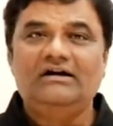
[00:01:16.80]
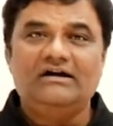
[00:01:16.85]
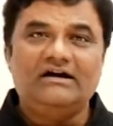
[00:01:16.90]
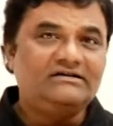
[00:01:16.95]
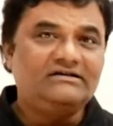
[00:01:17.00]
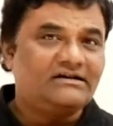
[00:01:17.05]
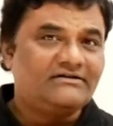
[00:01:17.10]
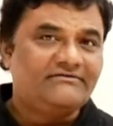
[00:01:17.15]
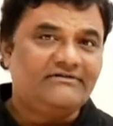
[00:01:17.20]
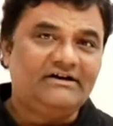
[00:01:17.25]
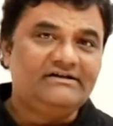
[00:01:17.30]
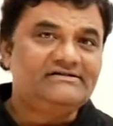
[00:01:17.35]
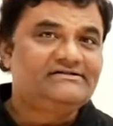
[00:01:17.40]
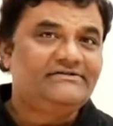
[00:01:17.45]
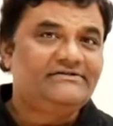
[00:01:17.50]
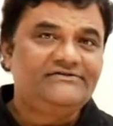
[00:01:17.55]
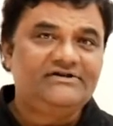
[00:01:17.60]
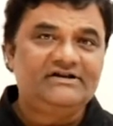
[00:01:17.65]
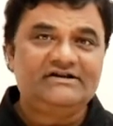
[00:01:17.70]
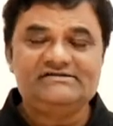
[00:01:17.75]
Otherwise,
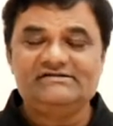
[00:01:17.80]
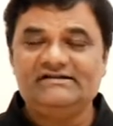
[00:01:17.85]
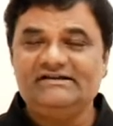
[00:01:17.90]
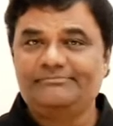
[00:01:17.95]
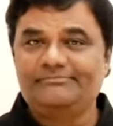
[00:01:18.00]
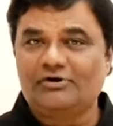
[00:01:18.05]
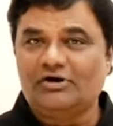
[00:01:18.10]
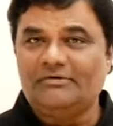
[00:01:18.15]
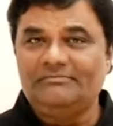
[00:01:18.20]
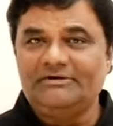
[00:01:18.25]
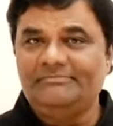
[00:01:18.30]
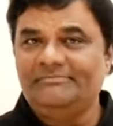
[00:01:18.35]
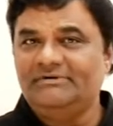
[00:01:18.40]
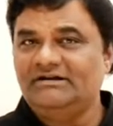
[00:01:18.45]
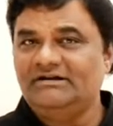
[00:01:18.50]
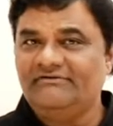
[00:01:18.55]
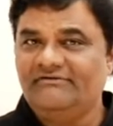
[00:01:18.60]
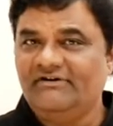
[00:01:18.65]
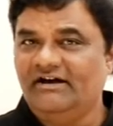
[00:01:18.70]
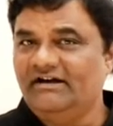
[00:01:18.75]
if there is any problem
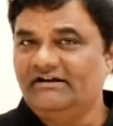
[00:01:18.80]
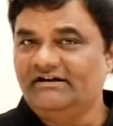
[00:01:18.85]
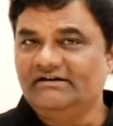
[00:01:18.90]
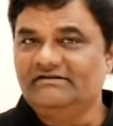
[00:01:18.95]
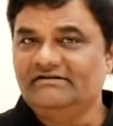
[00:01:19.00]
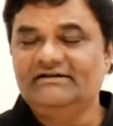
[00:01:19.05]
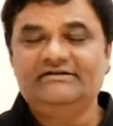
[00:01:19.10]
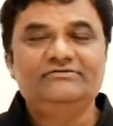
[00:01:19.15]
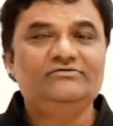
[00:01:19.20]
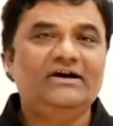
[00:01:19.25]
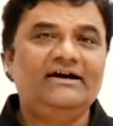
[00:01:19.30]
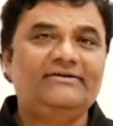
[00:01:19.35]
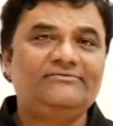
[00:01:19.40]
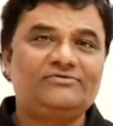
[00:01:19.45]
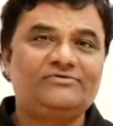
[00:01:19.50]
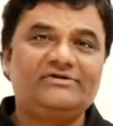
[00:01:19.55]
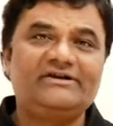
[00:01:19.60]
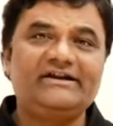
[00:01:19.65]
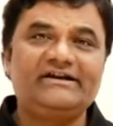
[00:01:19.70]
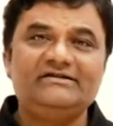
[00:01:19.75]
in the wiring, then you have
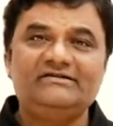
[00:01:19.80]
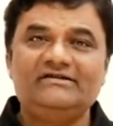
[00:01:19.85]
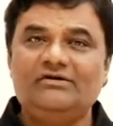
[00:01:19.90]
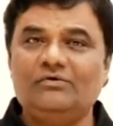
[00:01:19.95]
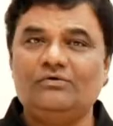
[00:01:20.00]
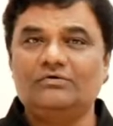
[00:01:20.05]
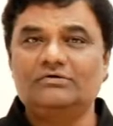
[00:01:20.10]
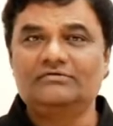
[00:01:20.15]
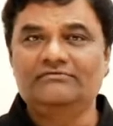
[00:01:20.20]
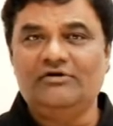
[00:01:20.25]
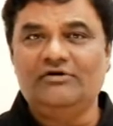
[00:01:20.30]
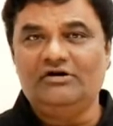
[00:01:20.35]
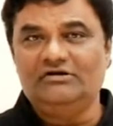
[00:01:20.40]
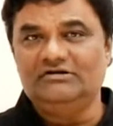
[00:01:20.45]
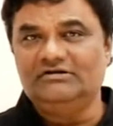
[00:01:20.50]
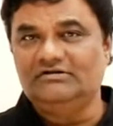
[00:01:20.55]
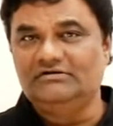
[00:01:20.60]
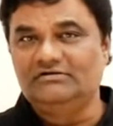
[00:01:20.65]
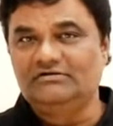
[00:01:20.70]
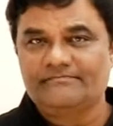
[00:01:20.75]
to dig the whole
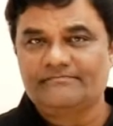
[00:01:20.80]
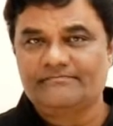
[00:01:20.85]
wall.